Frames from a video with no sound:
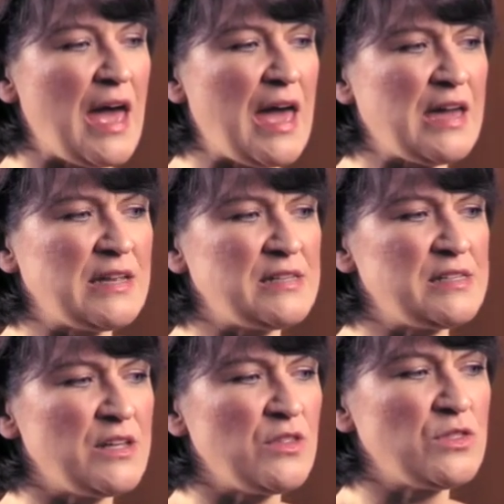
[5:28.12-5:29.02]

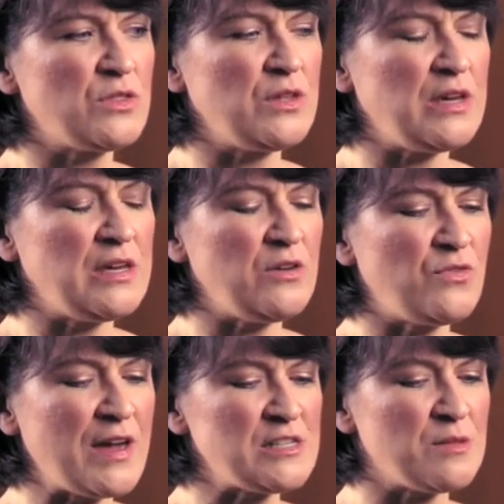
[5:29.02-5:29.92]
And the
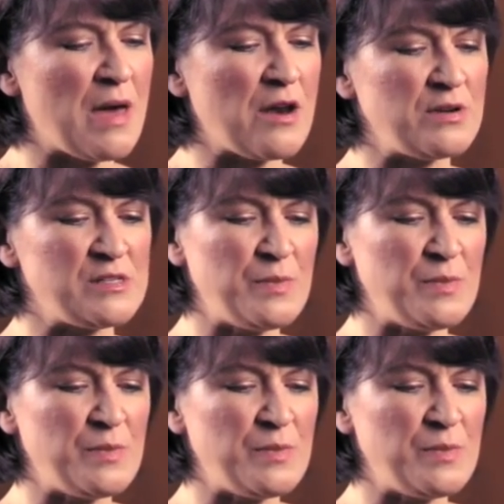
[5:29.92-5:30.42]
fact of the matter is,